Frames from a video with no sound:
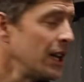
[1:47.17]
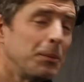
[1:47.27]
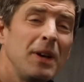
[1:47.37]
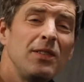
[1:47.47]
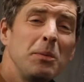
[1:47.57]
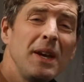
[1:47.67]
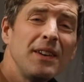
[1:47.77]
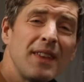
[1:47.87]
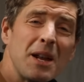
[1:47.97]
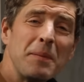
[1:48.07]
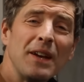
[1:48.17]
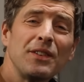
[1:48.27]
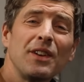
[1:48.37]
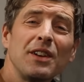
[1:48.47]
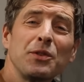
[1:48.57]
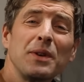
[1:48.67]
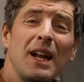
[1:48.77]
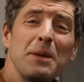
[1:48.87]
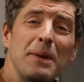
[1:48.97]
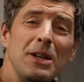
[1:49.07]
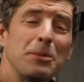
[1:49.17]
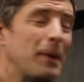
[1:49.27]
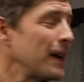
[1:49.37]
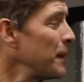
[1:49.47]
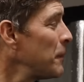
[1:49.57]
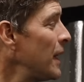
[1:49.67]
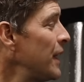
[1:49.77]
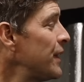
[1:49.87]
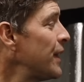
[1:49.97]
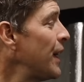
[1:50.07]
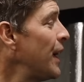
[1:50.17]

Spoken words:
The PCB is then mounted onto an aluminium backing plate.